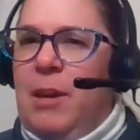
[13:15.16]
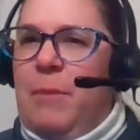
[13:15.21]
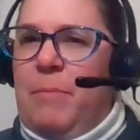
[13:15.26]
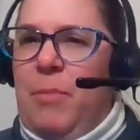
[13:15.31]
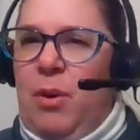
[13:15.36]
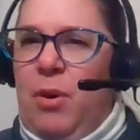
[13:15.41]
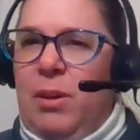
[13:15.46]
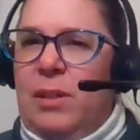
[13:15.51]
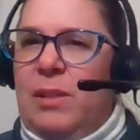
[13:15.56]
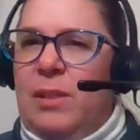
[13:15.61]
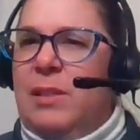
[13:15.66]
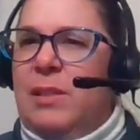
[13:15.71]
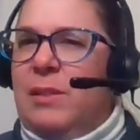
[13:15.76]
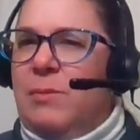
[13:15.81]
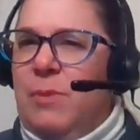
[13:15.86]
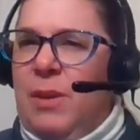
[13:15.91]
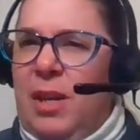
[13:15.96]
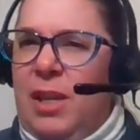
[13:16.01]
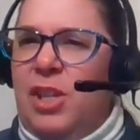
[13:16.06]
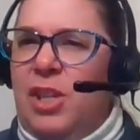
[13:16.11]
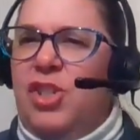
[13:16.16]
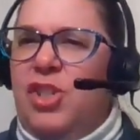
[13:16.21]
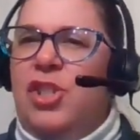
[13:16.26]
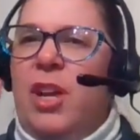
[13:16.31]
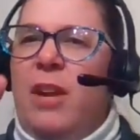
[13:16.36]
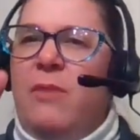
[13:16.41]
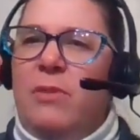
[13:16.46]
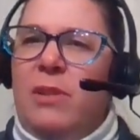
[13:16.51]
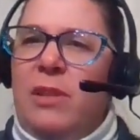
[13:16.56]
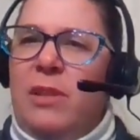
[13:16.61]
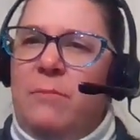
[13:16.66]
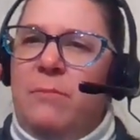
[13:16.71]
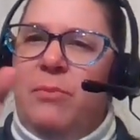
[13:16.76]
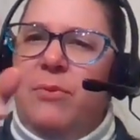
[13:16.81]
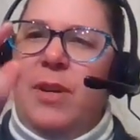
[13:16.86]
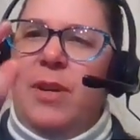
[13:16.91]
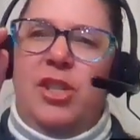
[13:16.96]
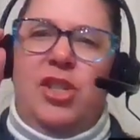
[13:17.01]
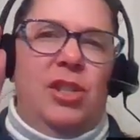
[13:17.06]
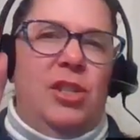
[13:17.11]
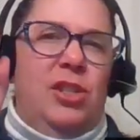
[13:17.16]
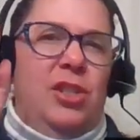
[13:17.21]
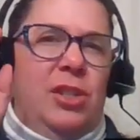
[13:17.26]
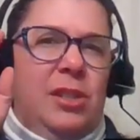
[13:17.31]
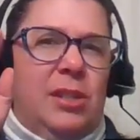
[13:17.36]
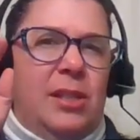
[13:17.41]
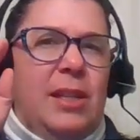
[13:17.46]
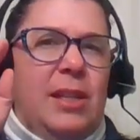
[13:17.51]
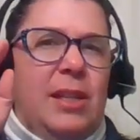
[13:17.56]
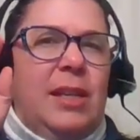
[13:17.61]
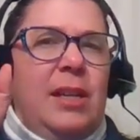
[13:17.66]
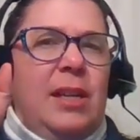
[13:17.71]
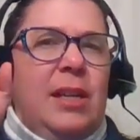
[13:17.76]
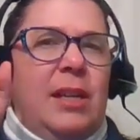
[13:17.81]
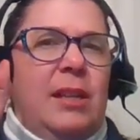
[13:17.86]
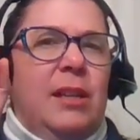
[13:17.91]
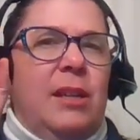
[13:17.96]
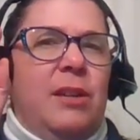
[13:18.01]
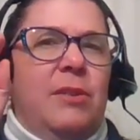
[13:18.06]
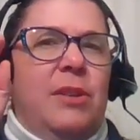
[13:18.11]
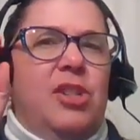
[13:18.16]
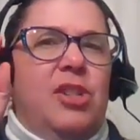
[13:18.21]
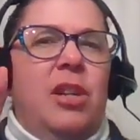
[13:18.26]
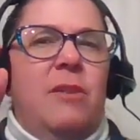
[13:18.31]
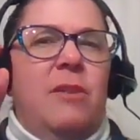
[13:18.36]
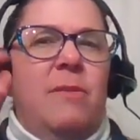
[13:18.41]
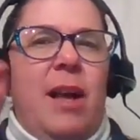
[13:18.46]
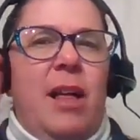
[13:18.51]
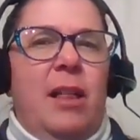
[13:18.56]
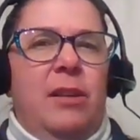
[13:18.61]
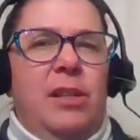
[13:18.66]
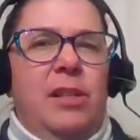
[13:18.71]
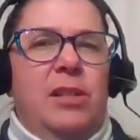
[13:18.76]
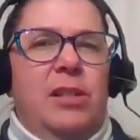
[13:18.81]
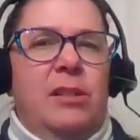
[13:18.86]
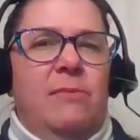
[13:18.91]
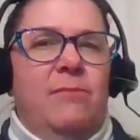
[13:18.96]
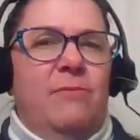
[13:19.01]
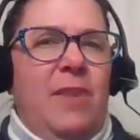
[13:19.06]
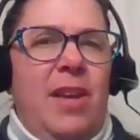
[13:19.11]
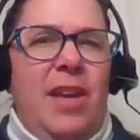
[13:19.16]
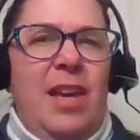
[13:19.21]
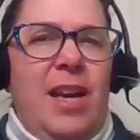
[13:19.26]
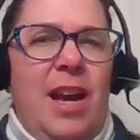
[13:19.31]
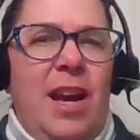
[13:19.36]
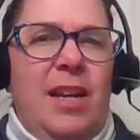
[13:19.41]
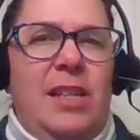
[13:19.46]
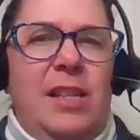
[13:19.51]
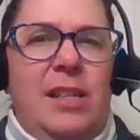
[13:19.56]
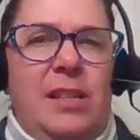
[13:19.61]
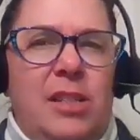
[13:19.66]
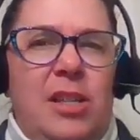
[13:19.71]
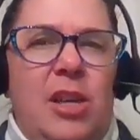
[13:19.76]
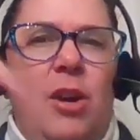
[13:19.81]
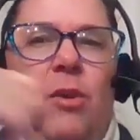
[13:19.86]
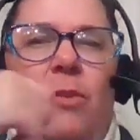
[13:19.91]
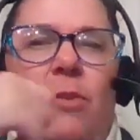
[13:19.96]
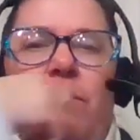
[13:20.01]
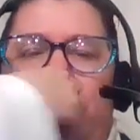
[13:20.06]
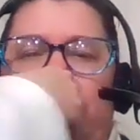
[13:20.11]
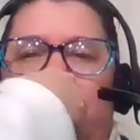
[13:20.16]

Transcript: Pause. What kind of general impression? Just glittering generalities, vague ideas. Go.